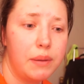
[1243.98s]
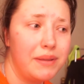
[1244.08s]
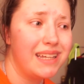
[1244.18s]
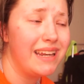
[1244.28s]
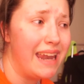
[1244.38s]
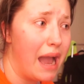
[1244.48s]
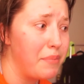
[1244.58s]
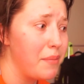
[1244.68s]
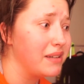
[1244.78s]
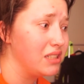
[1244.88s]
maybe take a nap.
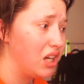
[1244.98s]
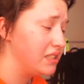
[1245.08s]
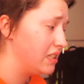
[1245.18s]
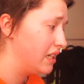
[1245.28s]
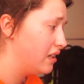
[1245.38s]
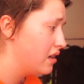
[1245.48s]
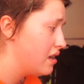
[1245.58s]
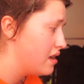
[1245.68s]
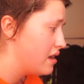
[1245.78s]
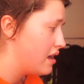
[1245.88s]
I'm exhausted.
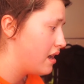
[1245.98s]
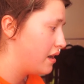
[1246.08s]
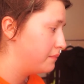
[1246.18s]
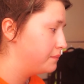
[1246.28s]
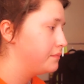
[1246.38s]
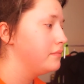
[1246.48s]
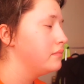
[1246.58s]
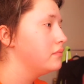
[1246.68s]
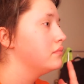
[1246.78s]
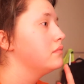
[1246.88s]
Um,
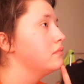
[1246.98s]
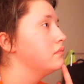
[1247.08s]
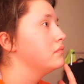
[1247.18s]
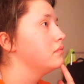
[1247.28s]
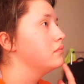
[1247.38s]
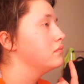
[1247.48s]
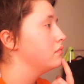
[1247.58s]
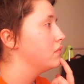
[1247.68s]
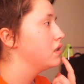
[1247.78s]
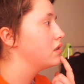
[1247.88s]

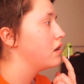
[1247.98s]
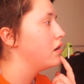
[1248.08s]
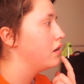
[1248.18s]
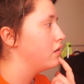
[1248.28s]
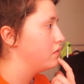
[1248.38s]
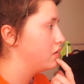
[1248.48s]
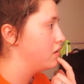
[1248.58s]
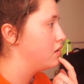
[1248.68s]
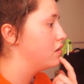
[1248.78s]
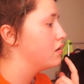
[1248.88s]
this guy over
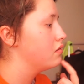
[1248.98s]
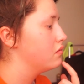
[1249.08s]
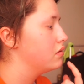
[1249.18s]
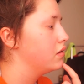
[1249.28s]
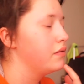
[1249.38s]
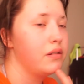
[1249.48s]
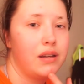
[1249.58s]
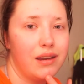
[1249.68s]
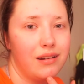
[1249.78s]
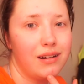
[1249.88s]
here really
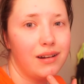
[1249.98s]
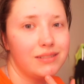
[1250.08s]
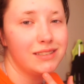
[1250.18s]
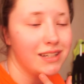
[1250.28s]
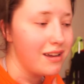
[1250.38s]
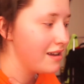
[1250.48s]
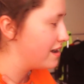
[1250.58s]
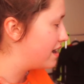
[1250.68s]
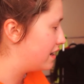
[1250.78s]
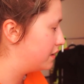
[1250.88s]
freaking hurts.
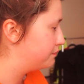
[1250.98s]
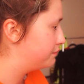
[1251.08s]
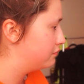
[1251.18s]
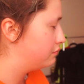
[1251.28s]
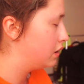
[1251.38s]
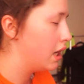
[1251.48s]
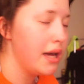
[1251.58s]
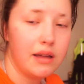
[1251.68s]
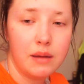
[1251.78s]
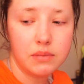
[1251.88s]
Um, but yeah,
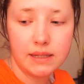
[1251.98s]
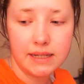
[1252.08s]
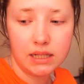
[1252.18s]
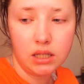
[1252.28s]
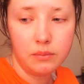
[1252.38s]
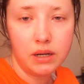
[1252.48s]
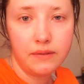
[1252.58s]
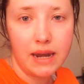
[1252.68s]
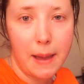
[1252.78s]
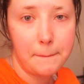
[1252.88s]
I'm just gonna take a little bit of
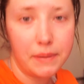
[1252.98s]
a nap.